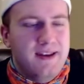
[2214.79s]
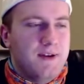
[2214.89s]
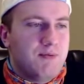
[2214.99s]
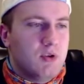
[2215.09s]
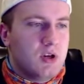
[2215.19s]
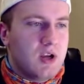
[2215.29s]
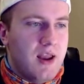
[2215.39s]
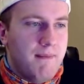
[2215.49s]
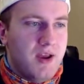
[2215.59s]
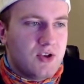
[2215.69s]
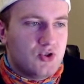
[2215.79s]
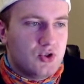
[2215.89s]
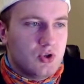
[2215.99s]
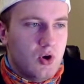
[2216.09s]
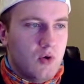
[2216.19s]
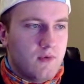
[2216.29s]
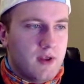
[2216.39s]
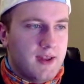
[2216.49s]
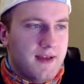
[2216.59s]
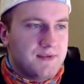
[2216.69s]
If we're looking at Mitch over on
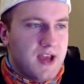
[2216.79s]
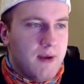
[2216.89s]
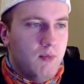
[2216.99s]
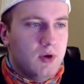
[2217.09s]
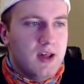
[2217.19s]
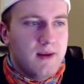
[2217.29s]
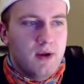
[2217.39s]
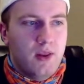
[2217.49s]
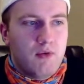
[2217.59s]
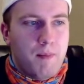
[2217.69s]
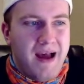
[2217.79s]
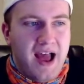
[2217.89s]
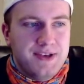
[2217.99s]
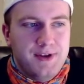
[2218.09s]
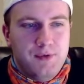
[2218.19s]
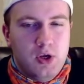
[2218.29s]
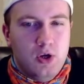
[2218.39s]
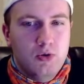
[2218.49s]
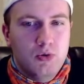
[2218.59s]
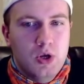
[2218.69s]
the left side, we'll go to the middle of a positive
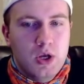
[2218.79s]
too.